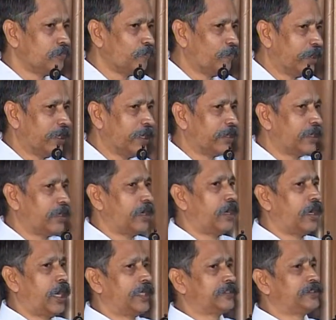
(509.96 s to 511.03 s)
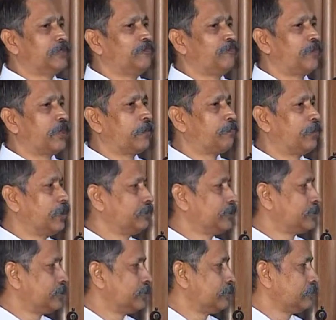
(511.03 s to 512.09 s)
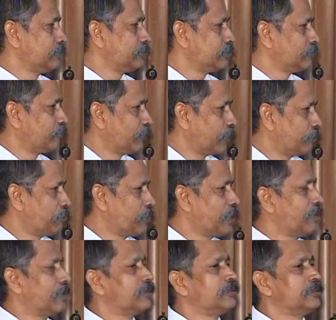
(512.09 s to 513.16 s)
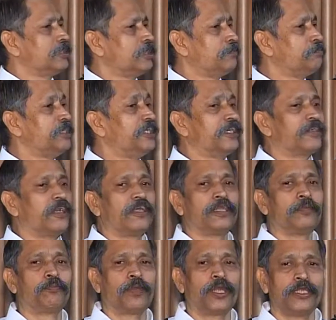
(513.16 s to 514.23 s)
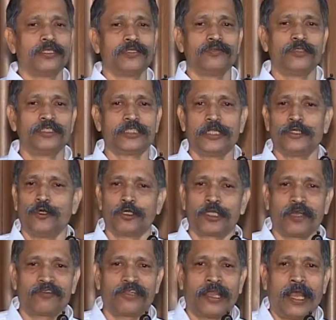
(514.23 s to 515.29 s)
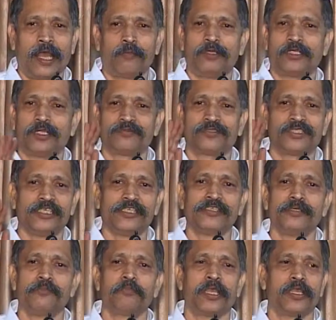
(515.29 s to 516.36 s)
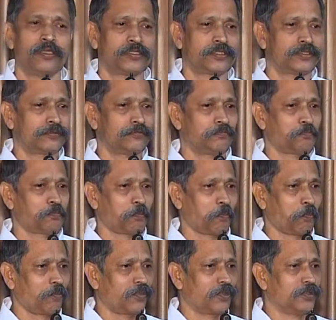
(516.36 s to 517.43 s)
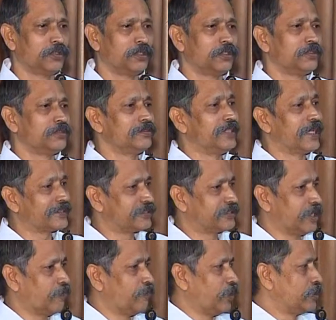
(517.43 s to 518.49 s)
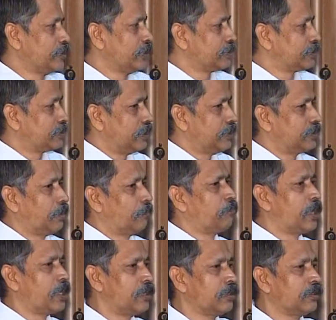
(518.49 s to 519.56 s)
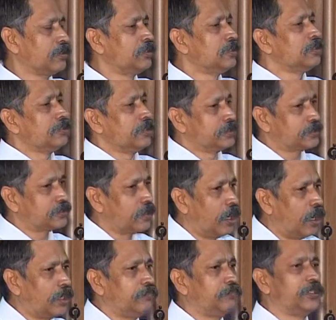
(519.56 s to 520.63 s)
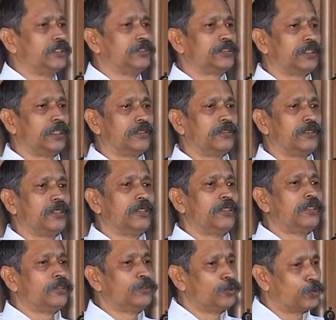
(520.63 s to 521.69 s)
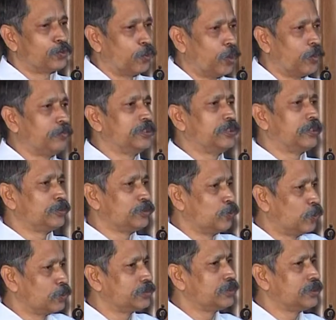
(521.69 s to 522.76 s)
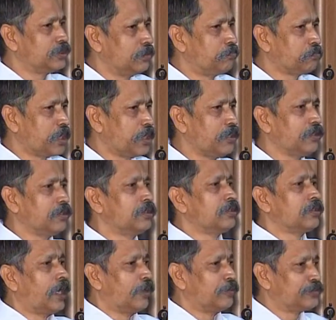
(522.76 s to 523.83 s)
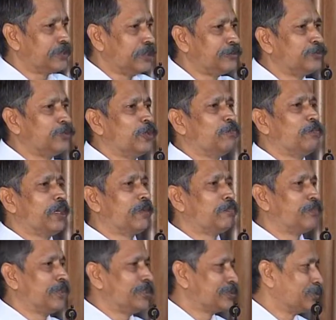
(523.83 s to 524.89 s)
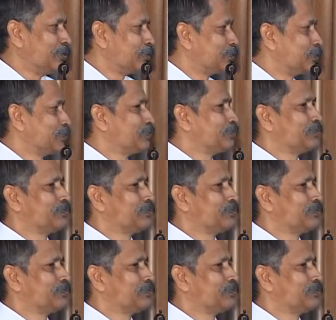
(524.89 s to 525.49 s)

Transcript: when I asked him for a permission for a mail, he immediately replied, which I don't have the habit of seeing the mails. Next time when he has sent a mail, he has called me and said, you told me that you won't see the mail, I have sent you a mail, please go through.